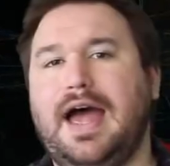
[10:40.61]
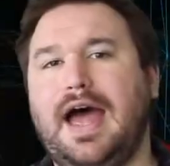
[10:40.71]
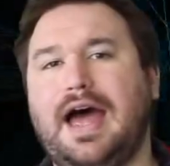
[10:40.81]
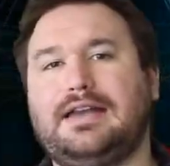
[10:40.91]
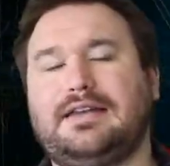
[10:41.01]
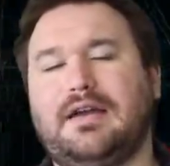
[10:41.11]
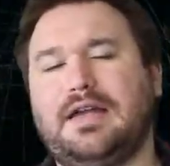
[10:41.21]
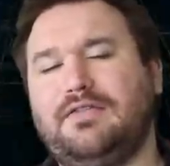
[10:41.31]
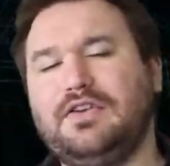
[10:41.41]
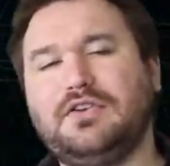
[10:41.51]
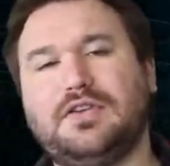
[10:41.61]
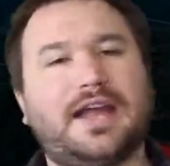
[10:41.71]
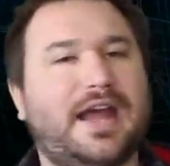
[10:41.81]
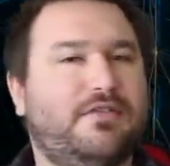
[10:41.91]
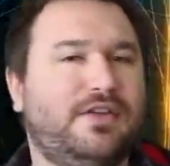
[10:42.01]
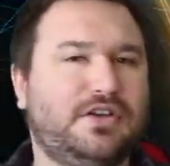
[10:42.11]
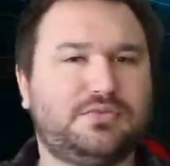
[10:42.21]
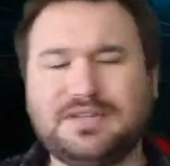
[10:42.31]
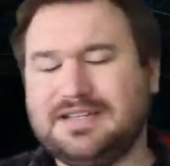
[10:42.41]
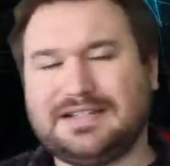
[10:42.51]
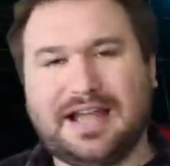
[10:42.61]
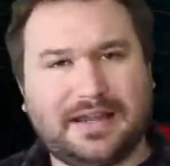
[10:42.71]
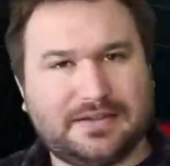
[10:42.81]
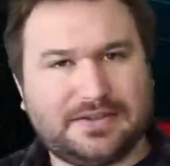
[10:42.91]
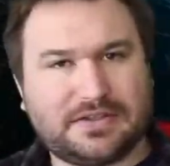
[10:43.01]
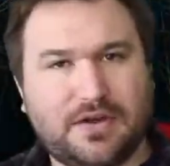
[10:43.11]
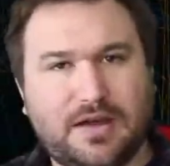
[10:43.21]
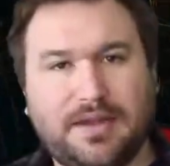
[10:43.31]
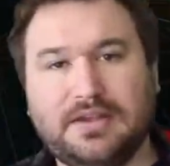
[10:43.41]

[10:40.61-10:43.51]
And if you do like our videos, please like and subscribe.